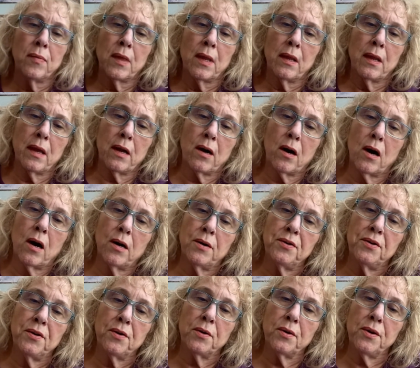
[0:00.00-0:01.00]
They
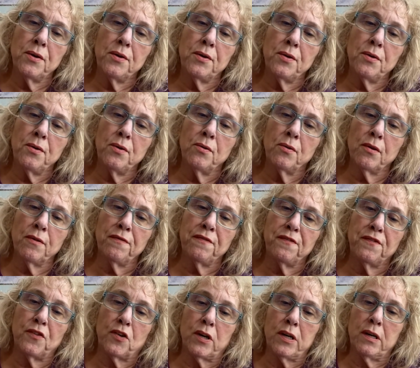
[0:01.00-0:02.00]
contour to your
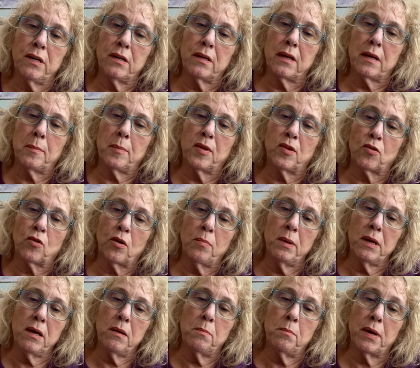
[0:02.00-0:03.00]
foot, they absorb
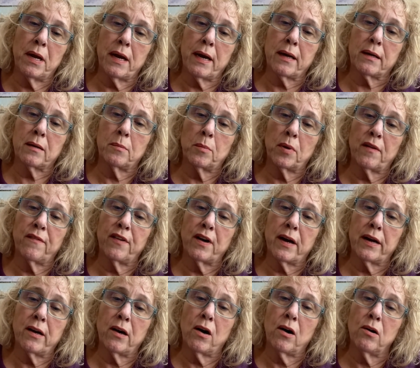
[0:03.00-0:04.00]
impact, and
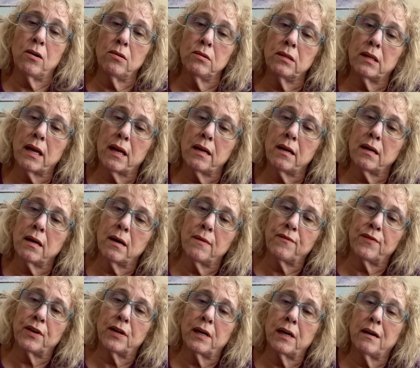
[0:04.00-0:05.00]
provide all-day
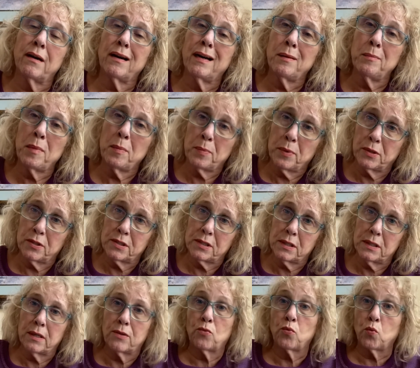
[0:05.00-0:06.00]
comfort. Now, I'm a
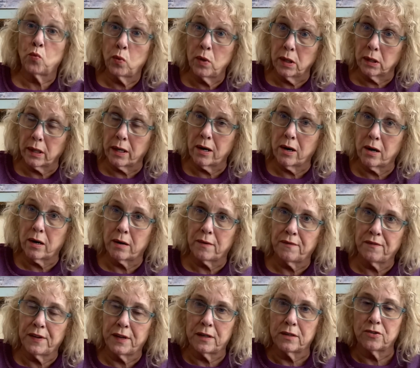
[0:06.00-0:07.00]
person that's really hard to
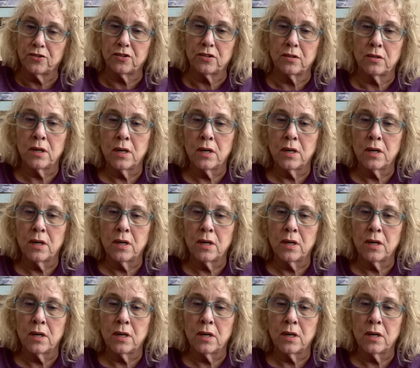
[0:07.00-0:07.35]
fit in shoes.